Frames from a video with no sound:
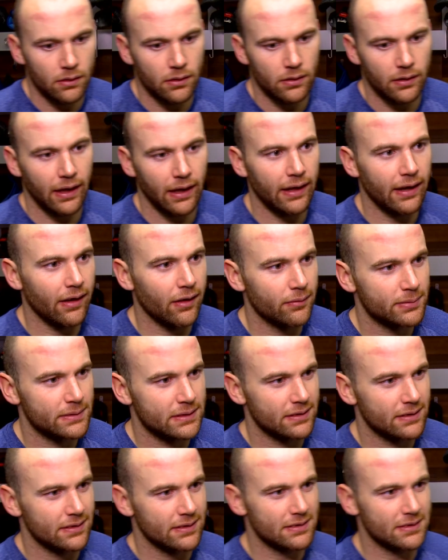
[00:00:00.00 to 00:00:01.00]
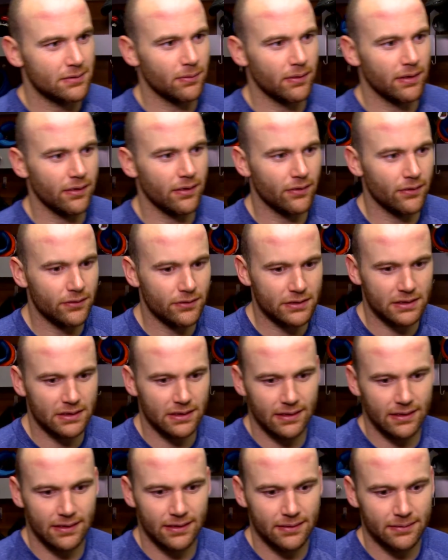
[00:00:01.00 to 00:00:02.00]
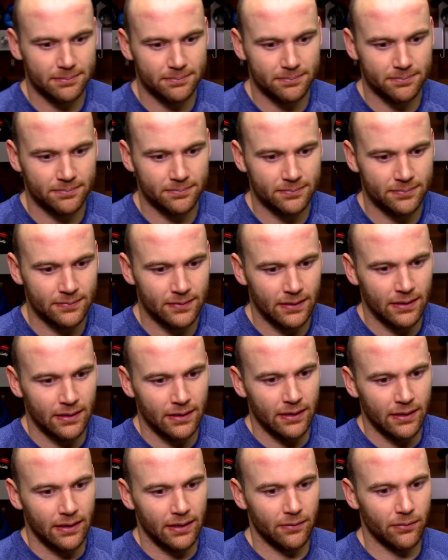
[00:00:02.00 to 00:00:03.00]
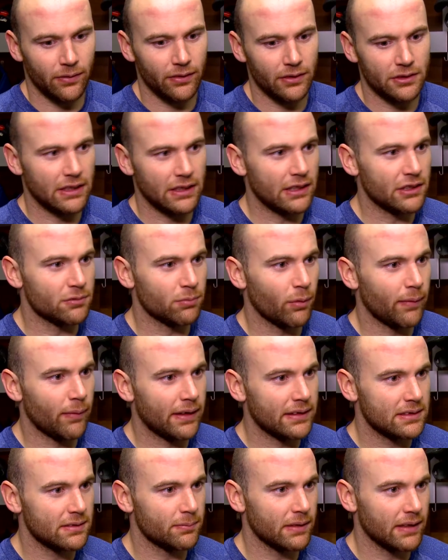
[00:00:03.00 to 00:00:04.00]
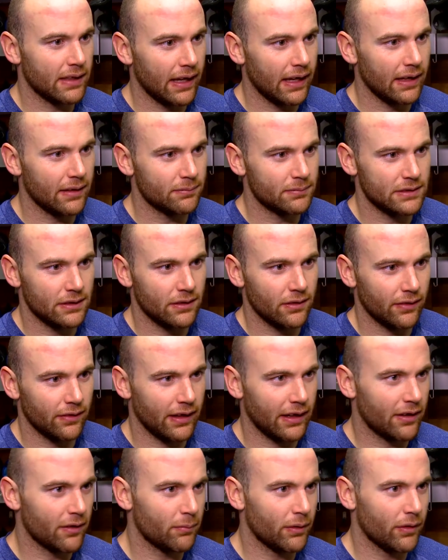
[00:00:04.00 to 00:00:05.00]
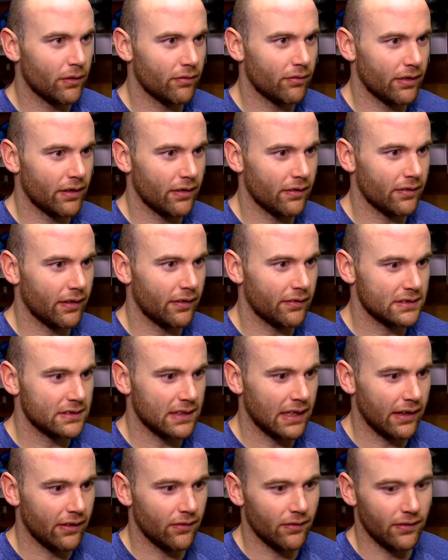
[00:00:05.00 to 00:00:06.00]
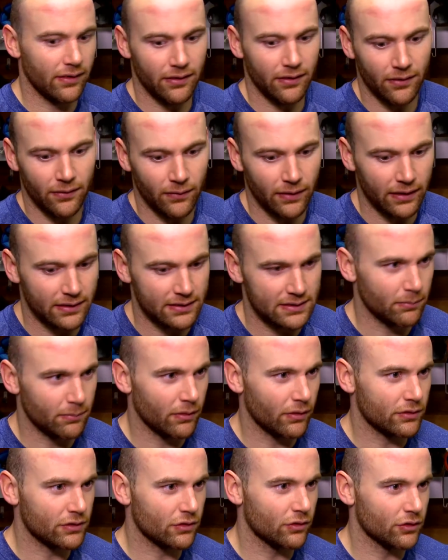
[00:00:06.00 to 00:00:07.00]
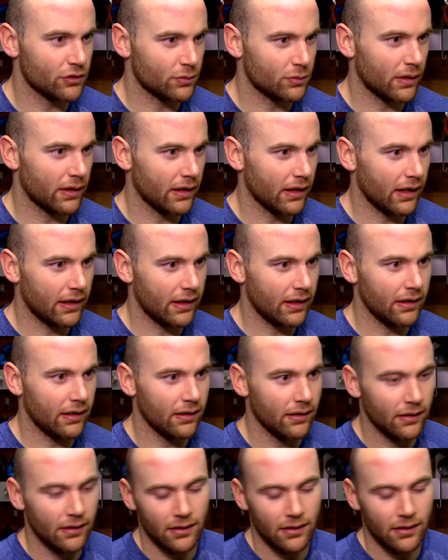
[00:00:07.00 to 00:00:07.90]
Yeah, it helps. It's one of those, it really changed momentum in games. You know, they could be over there on the other side going, you know what, some of those goals were unlucky.